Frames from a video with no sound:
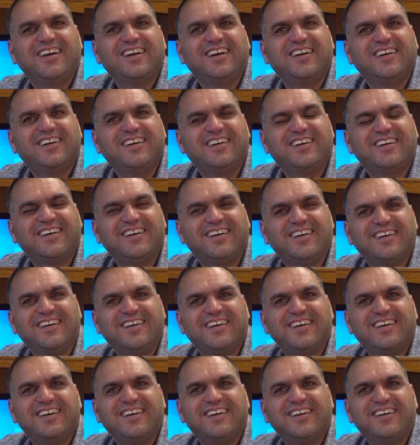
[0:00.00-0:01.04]

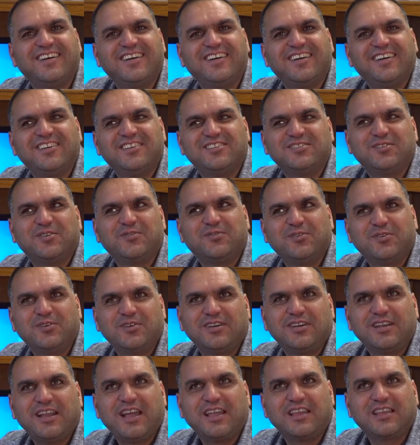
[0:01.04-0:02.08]
uh, so
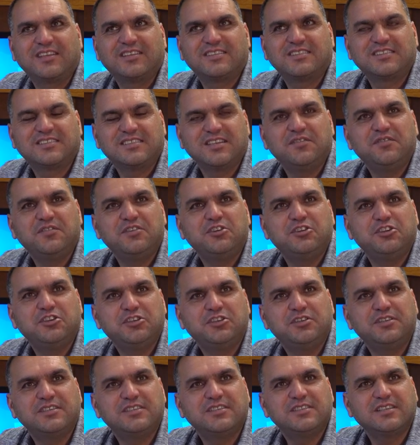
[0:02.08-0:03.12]
for like seven
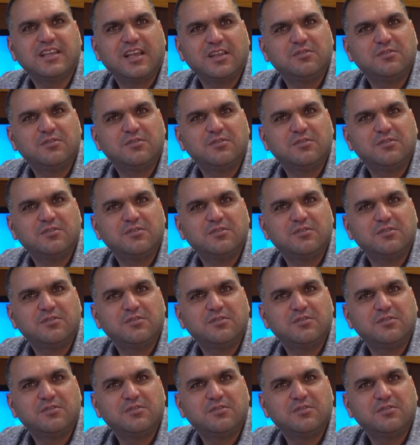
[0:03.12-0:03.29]
years